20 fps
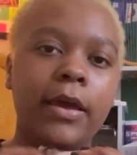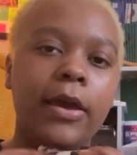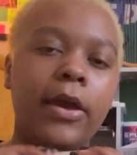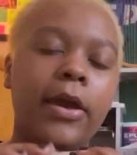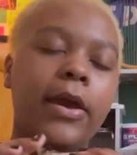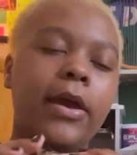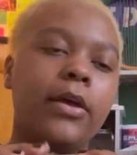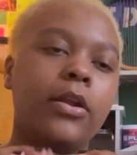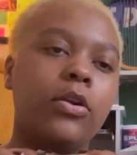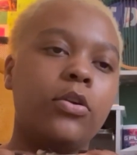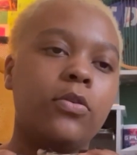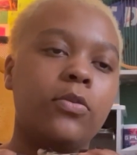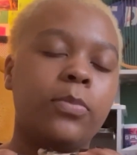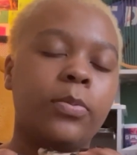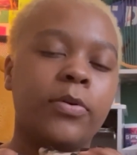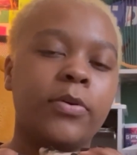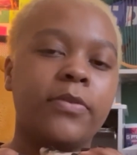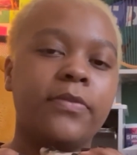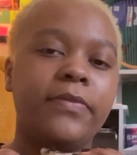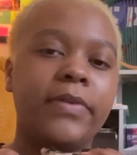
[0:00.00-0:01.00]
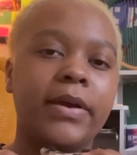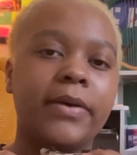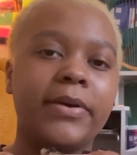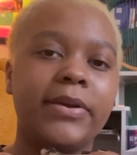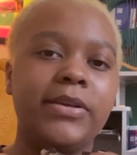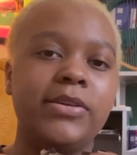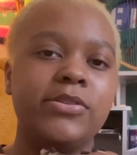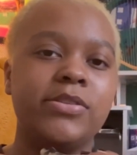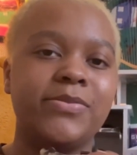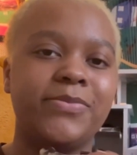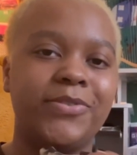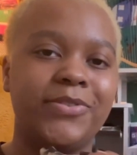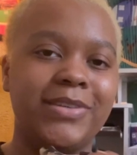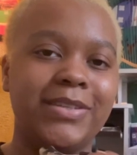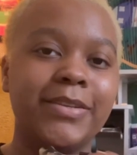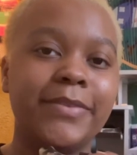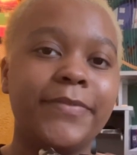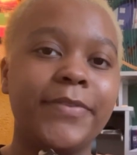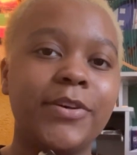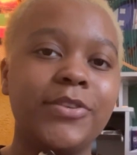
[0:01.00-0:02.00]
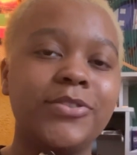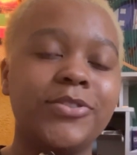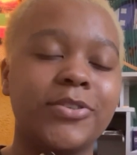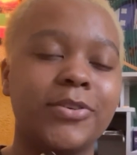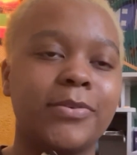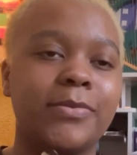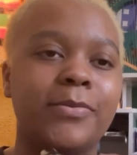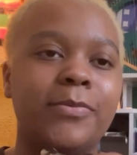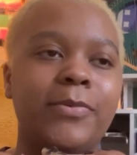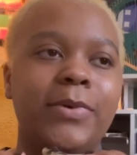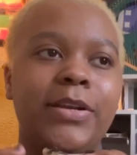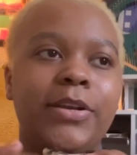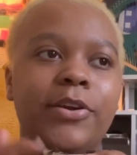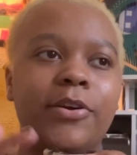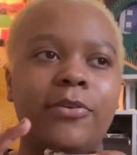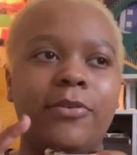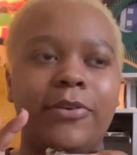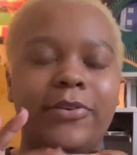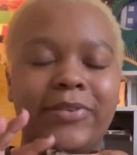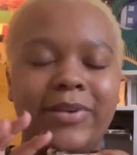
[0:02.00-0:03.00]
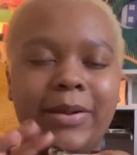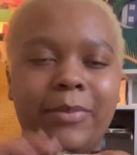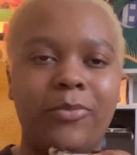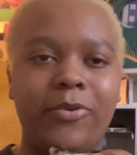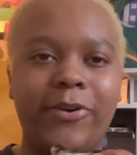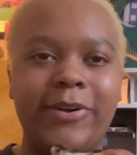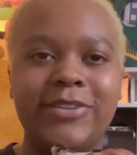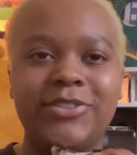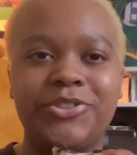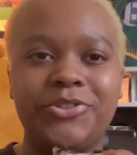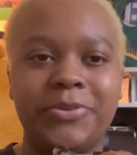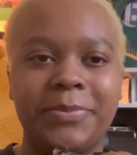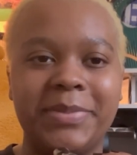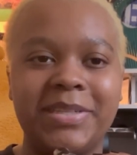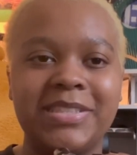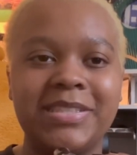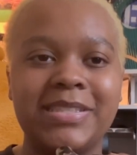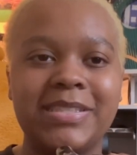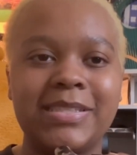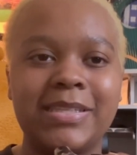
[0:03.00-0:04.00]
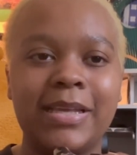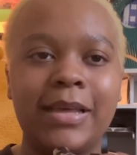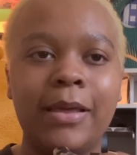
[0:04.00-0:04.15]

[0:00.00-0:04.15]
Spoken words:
and it'll prove very useful in the future when you're learning more instruments.